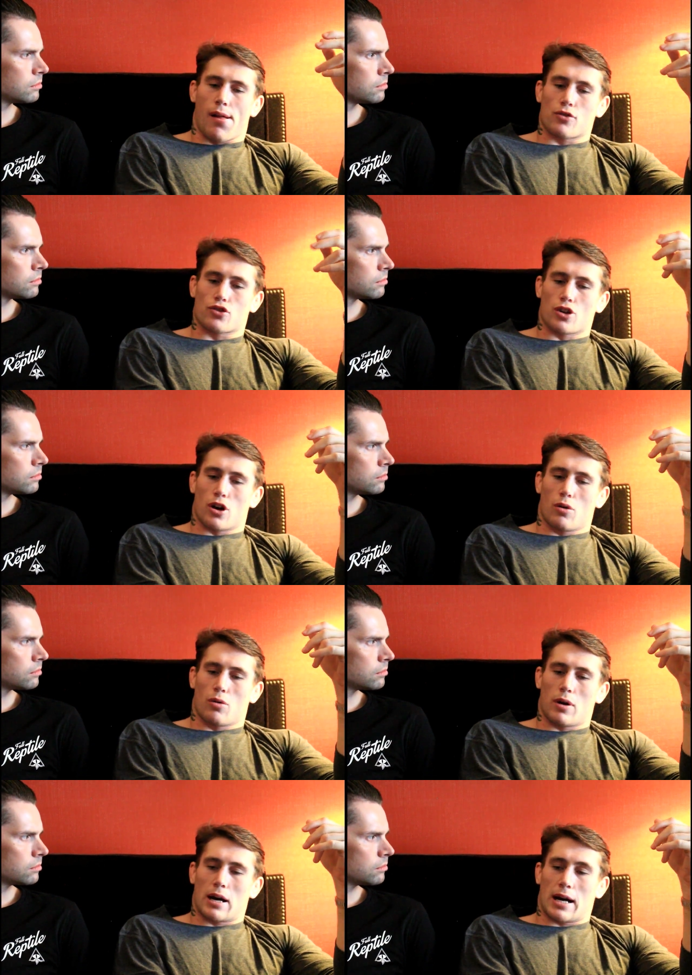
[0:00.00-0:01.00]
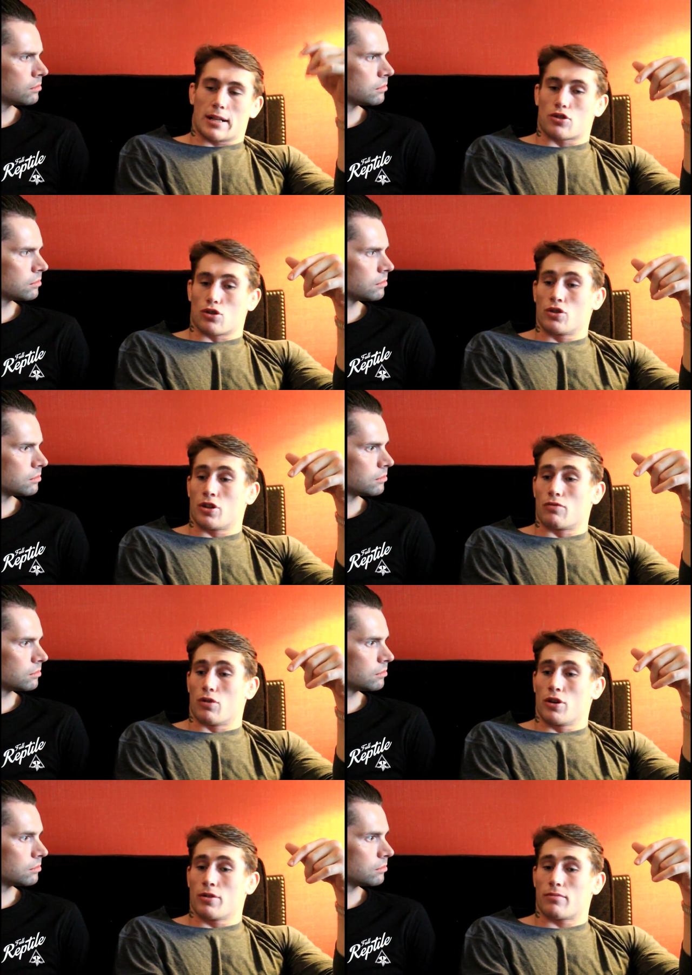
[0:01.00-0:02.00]
Speaker 1: So I'd done the
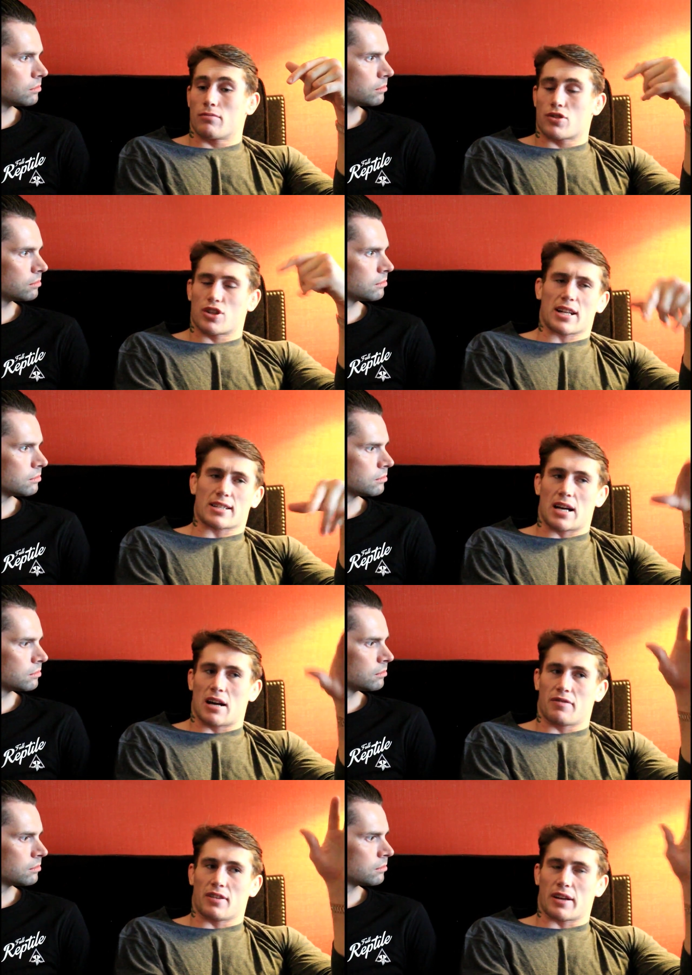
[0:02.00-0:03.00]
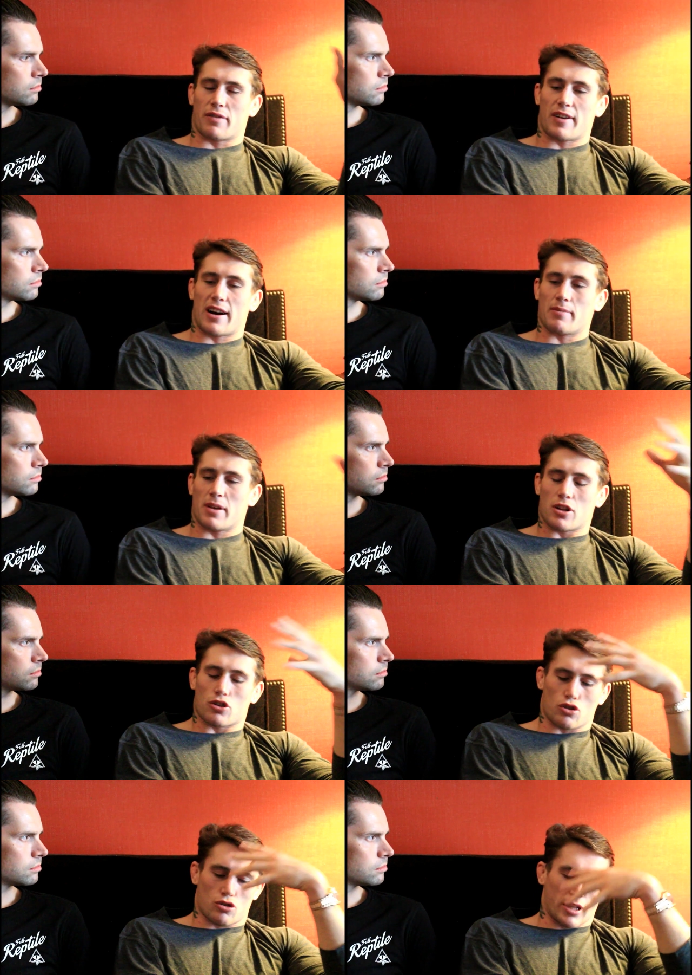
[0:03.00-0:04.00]
run, sat down for like five minutes,
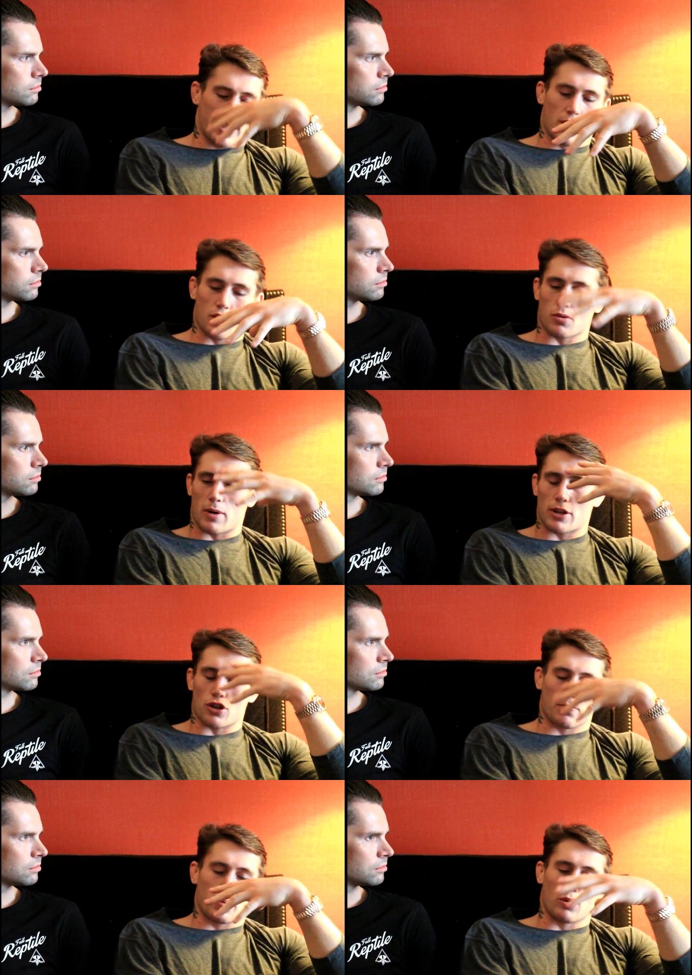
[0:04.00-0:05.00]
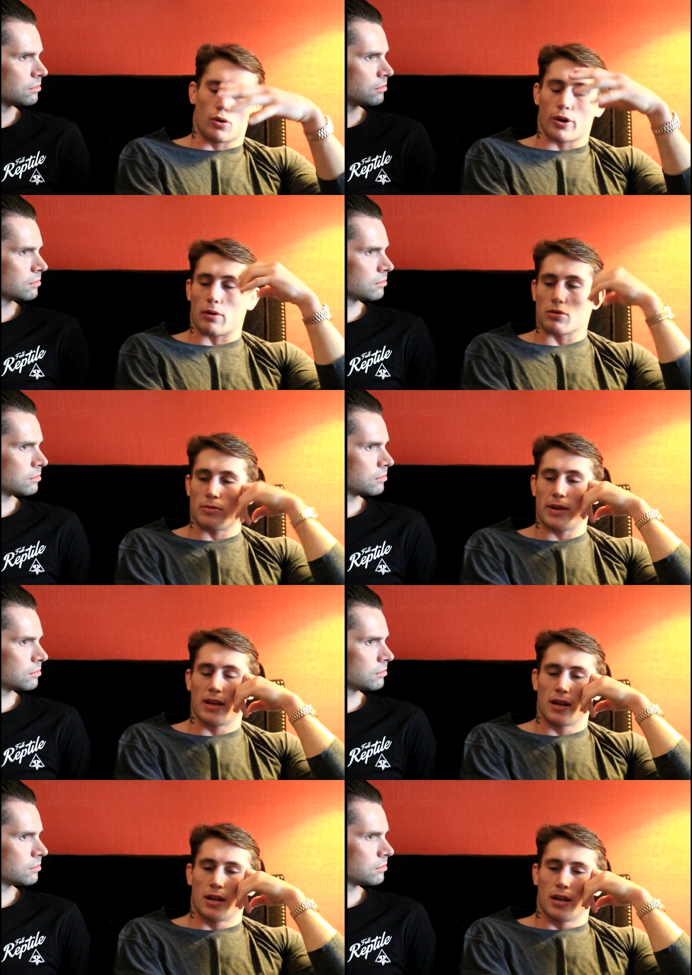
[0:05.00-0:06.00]
just let the sweat just pour out of me,
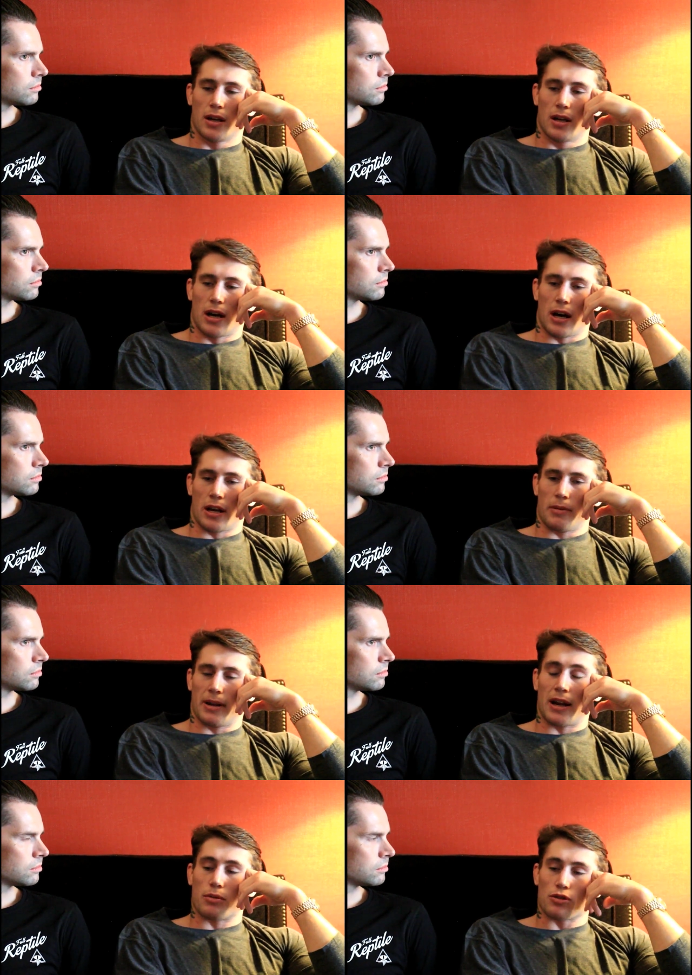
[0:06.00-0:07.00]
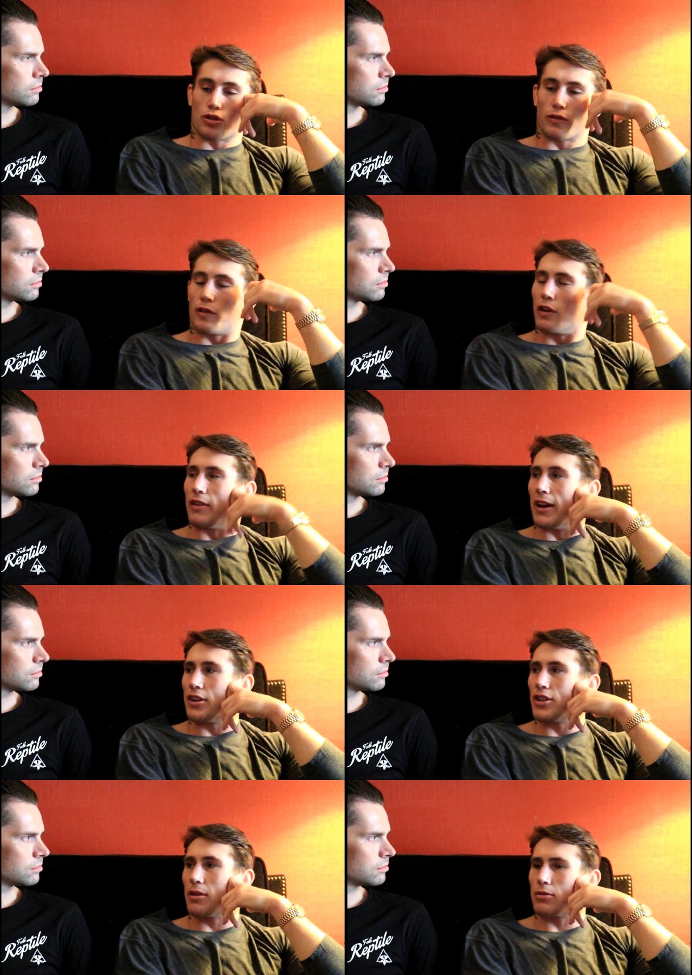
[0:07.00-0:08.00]
and I mean I was just full of
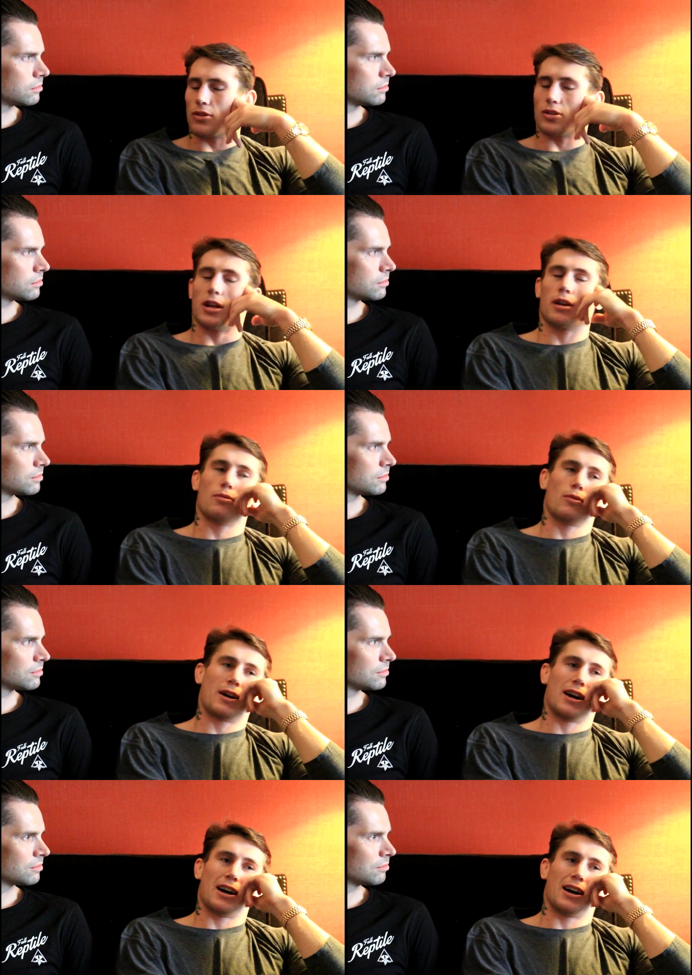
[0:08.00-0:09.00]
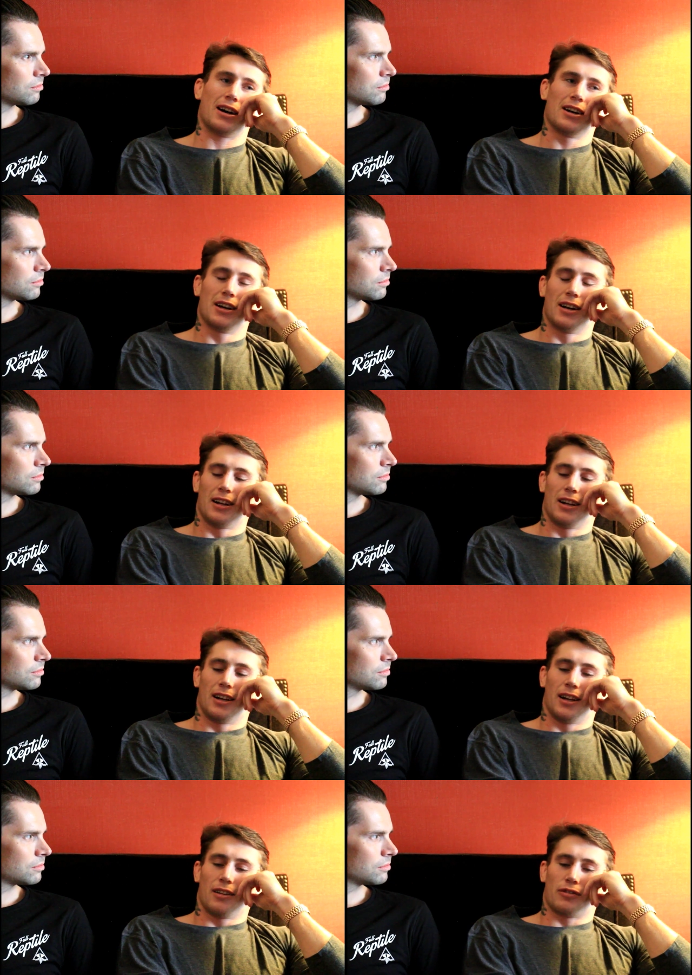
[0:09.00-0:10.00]
energy. I was just like wow
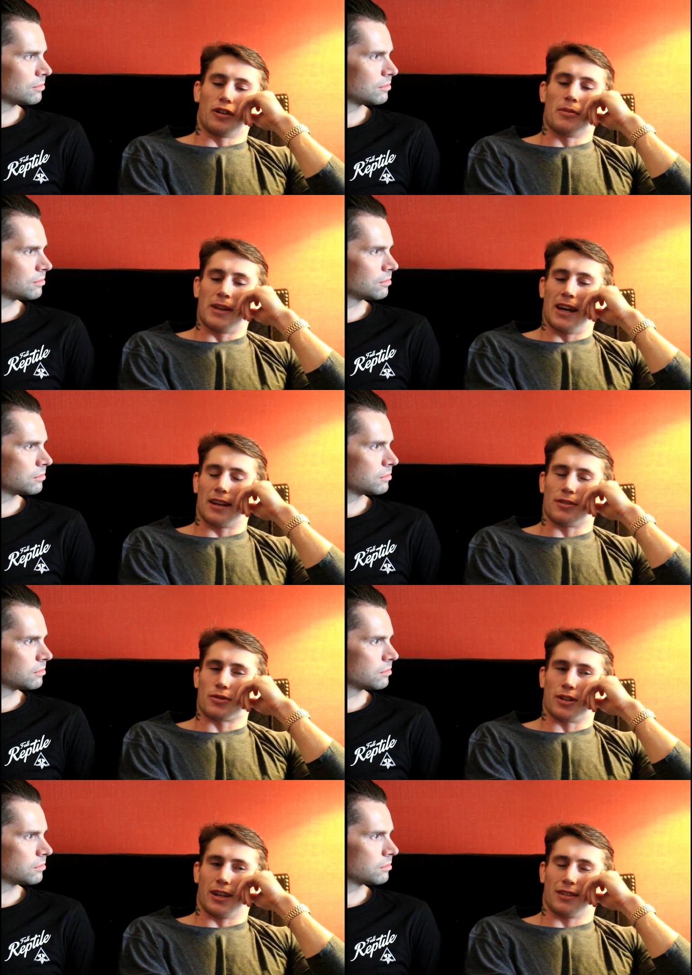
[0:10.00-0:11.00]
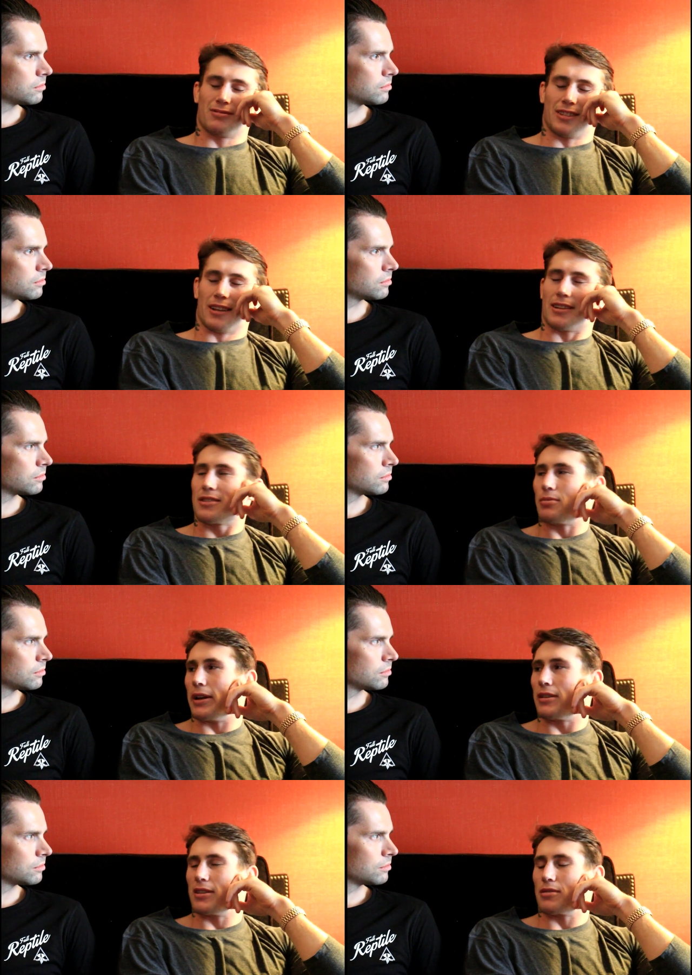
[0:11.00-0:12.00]
from there, I was like, yeah, this
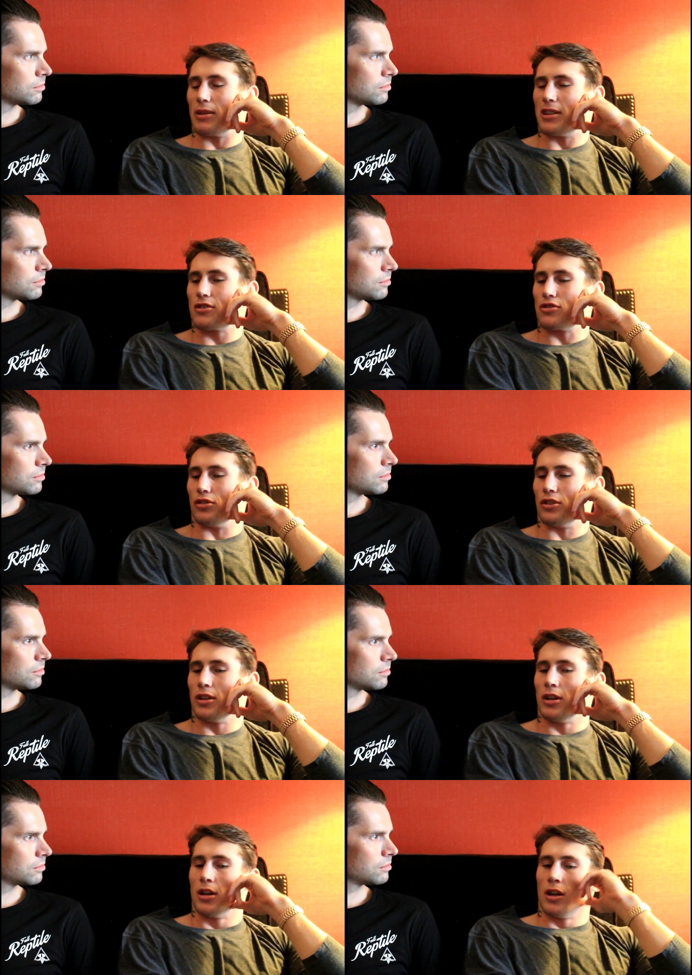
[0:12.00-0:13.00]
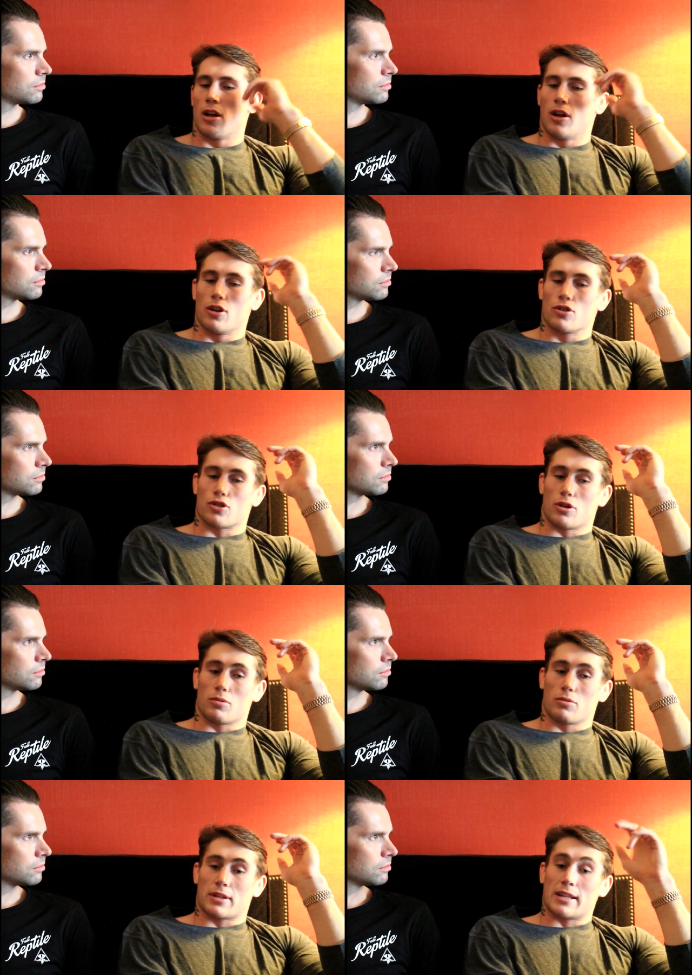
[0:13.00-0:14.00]
weight, this weight's done.
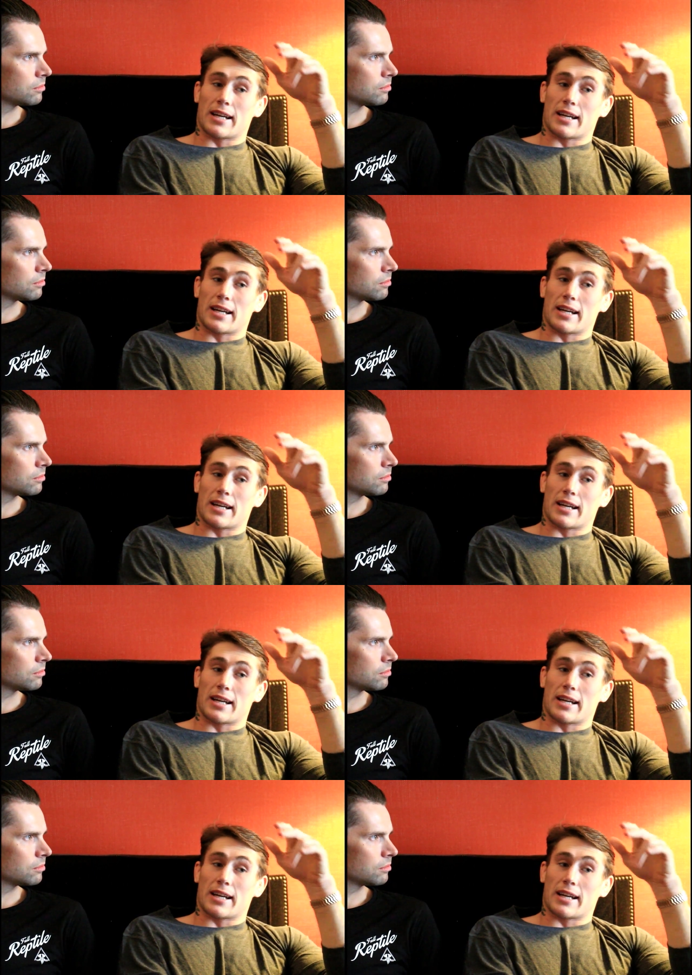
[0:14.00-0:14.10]
So then